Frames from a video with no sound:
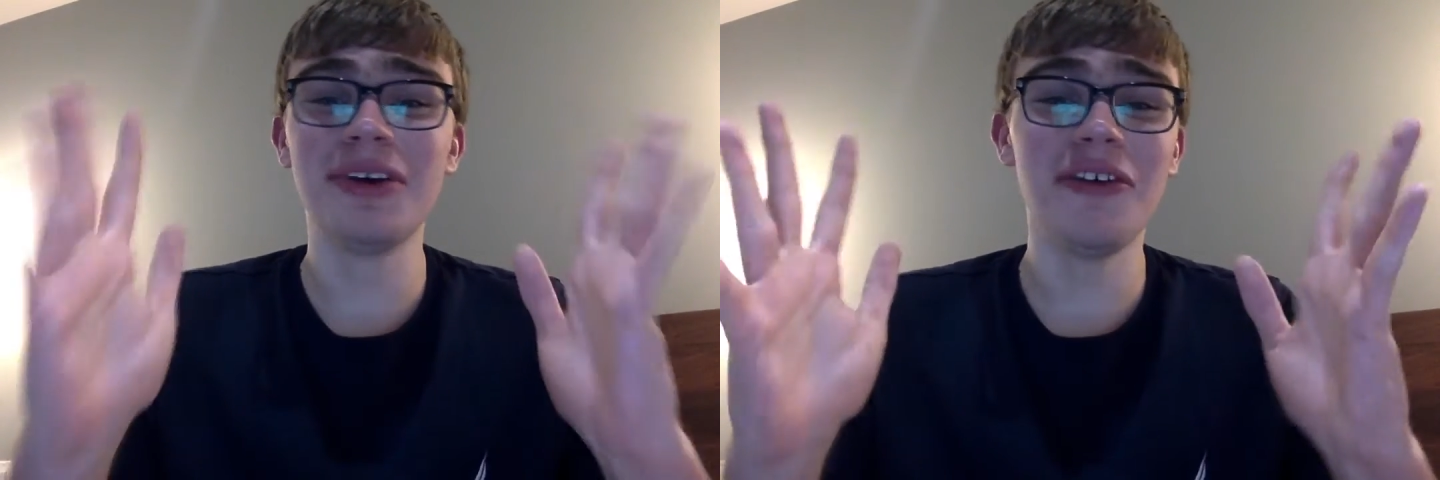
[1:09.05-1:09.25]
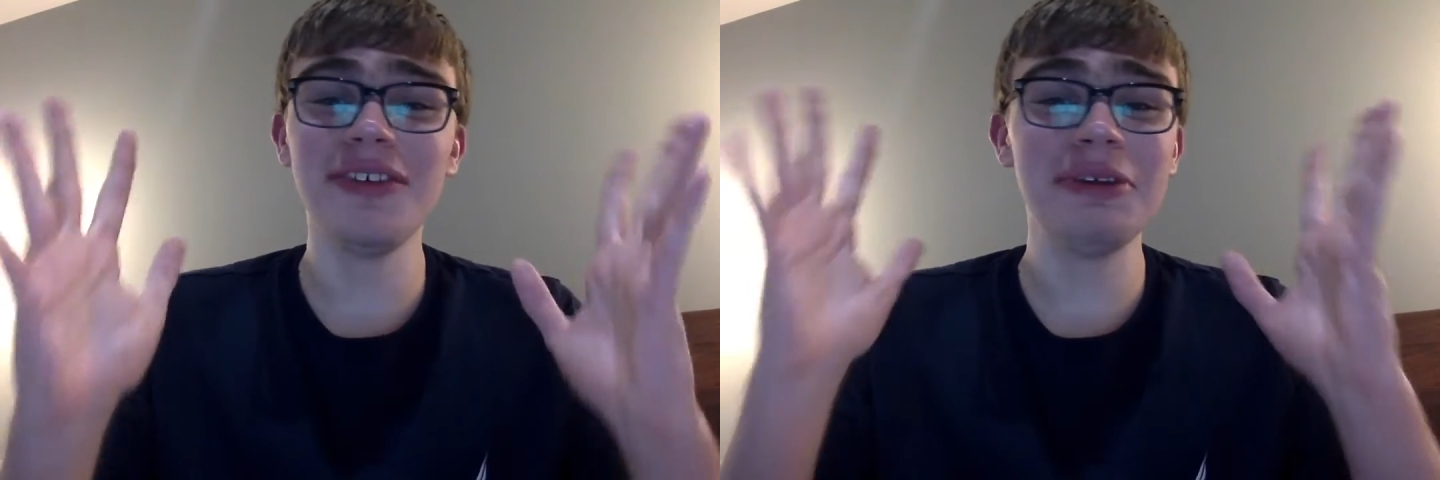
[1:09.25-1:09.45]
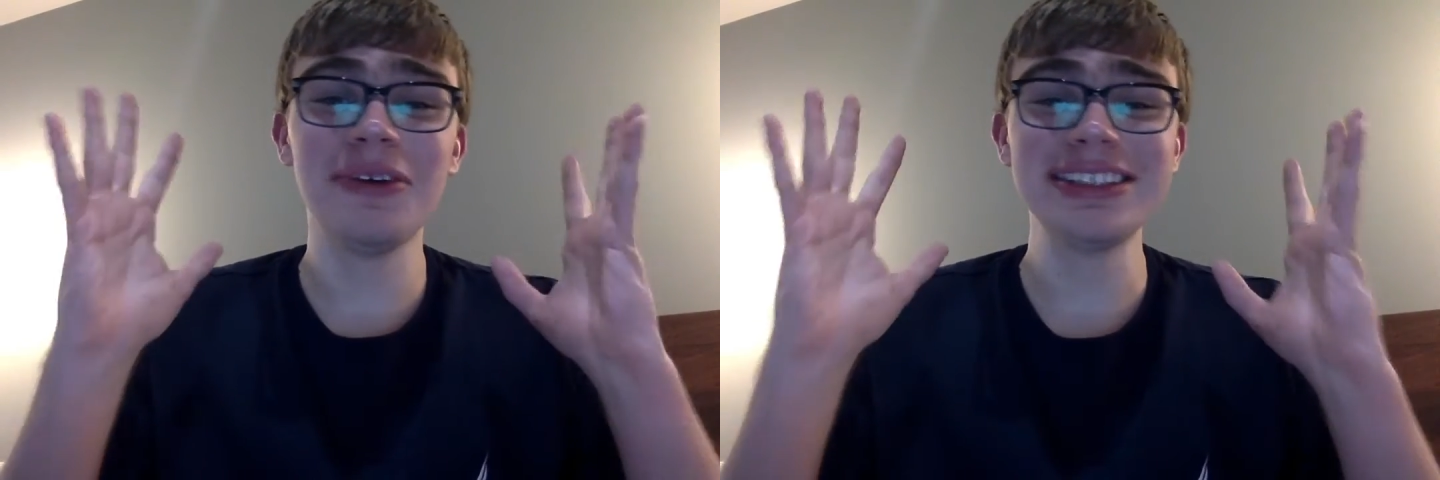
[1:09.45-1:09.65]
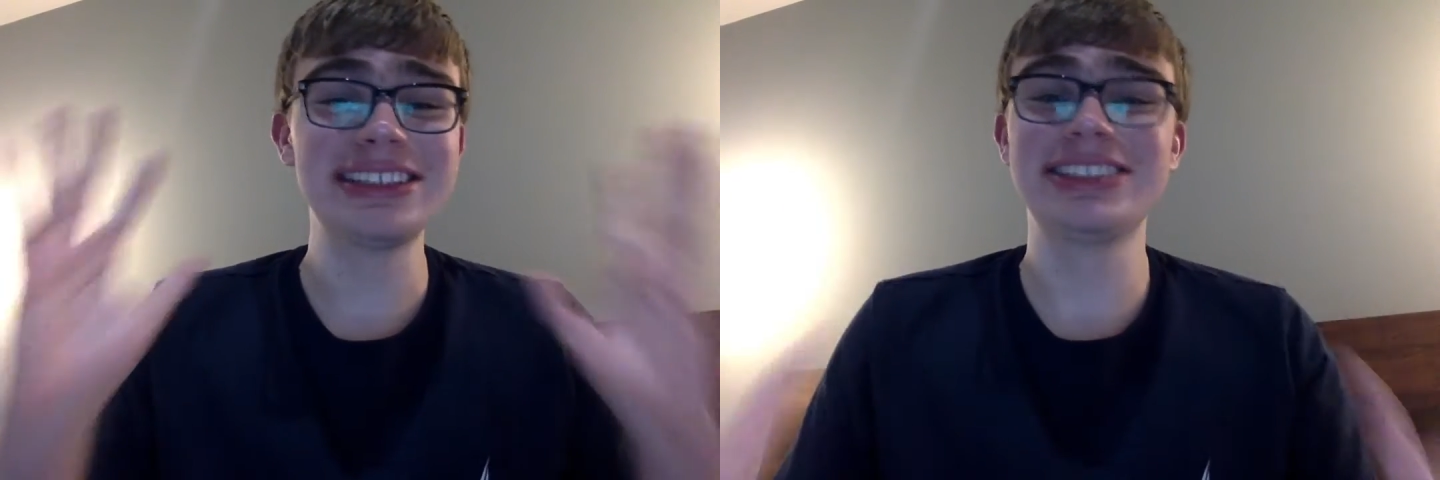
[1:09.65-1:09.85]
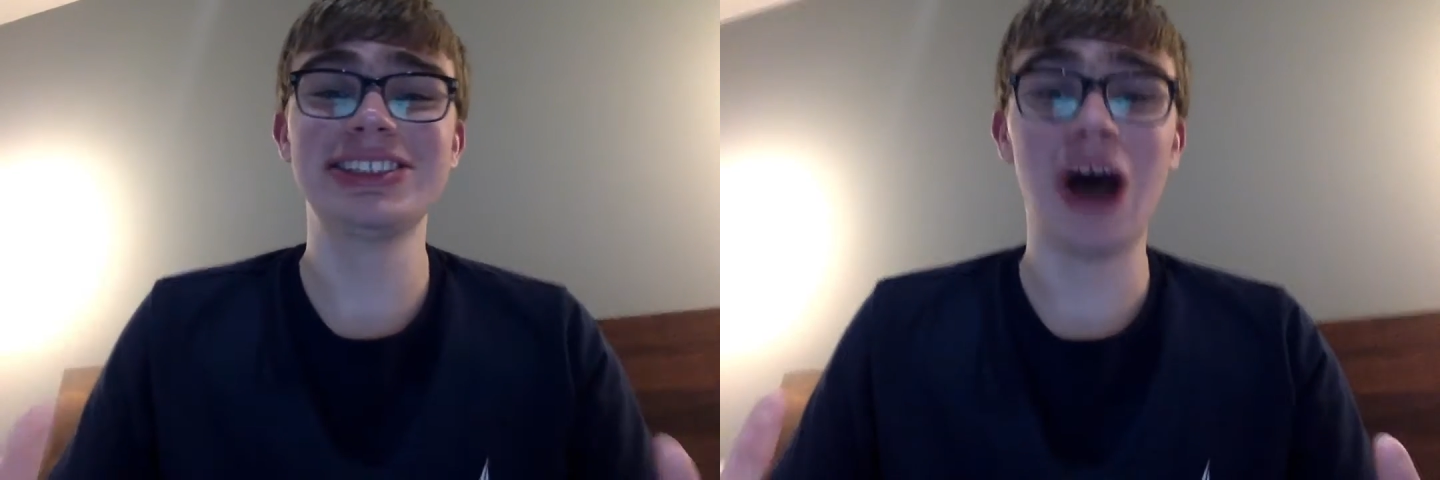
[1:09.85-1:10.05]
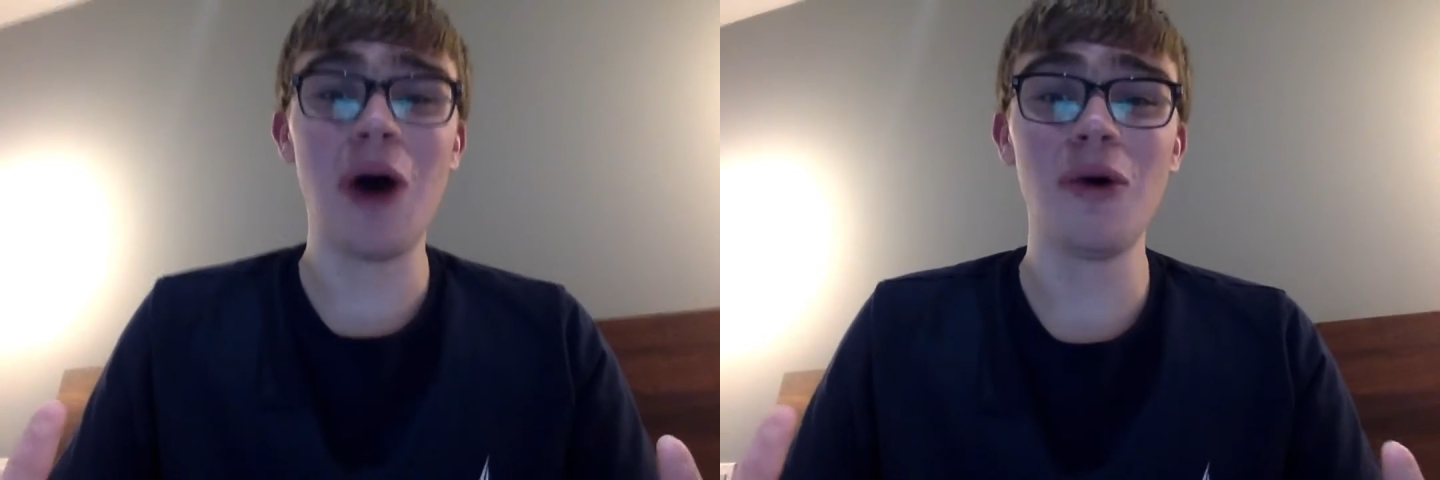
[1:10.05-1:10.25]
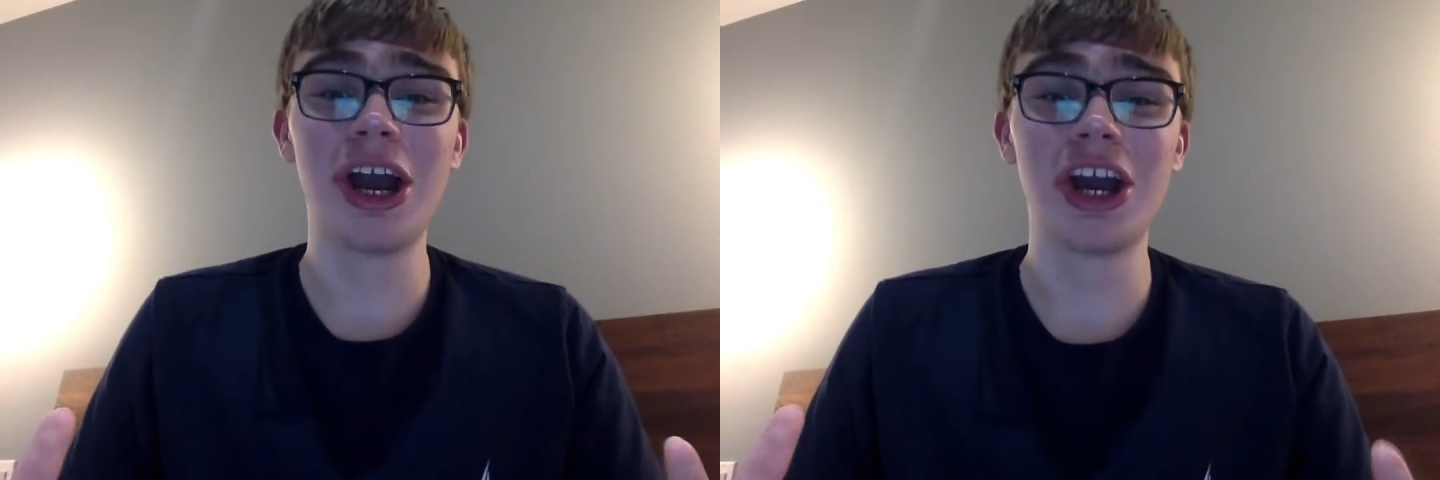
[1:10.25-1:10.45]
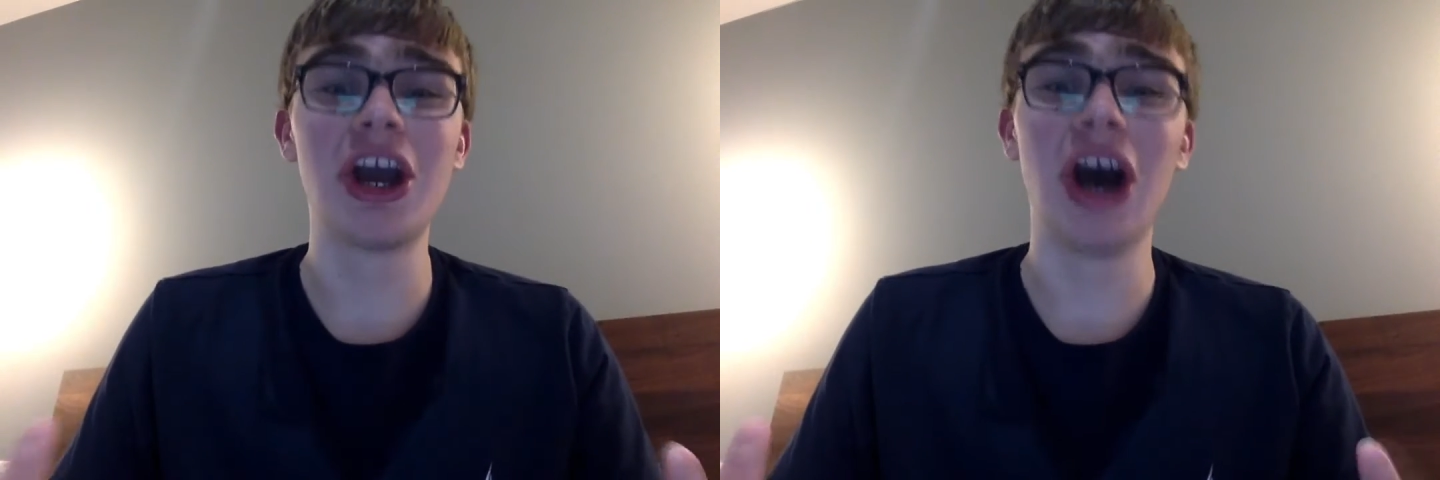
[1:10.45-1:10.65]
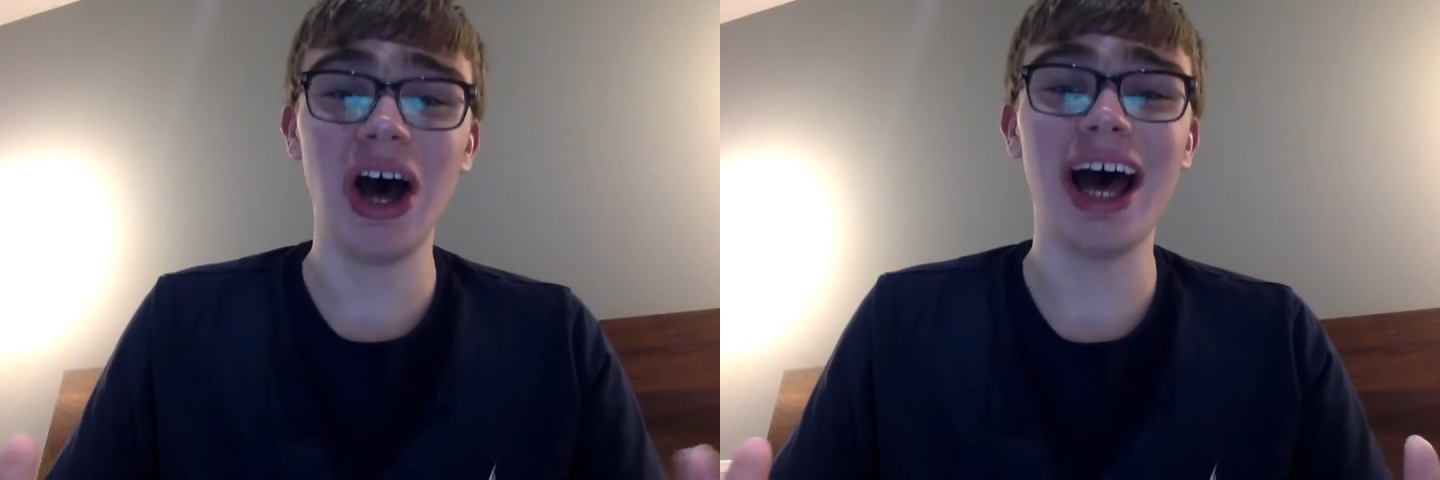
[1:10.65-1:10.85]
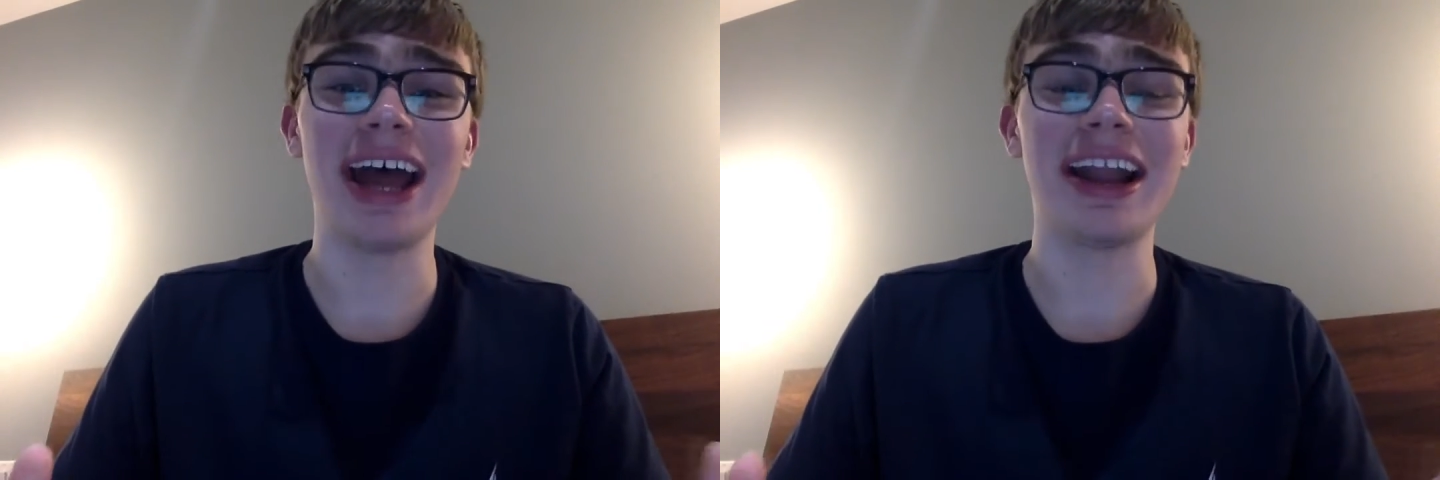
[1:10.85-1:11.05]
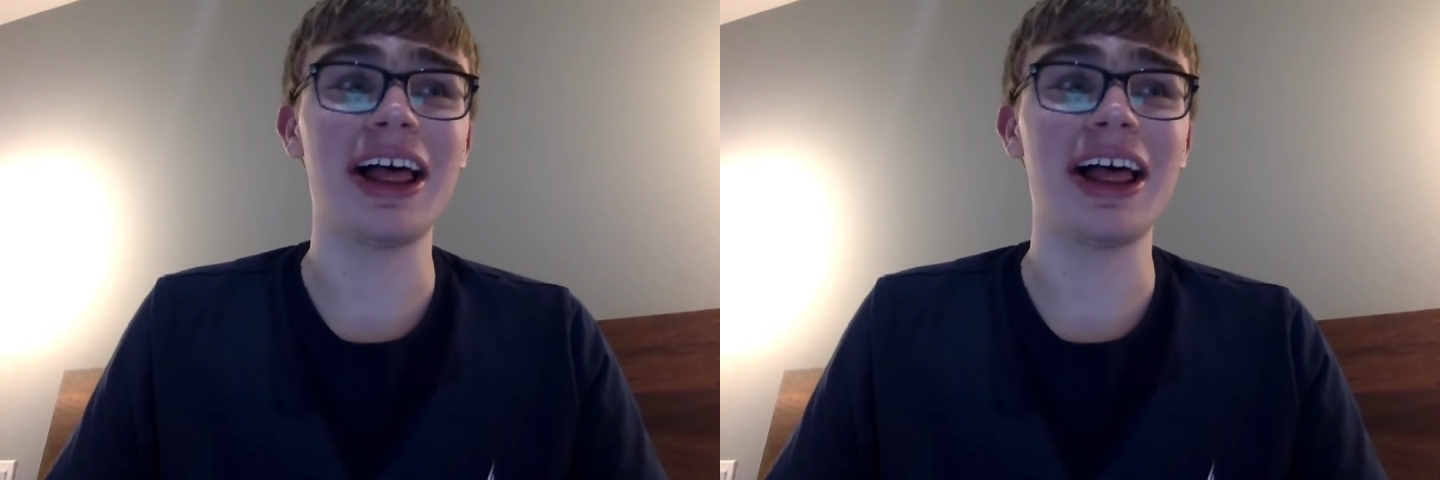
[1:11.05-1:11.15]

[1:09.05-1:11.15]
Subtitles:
movie was so good.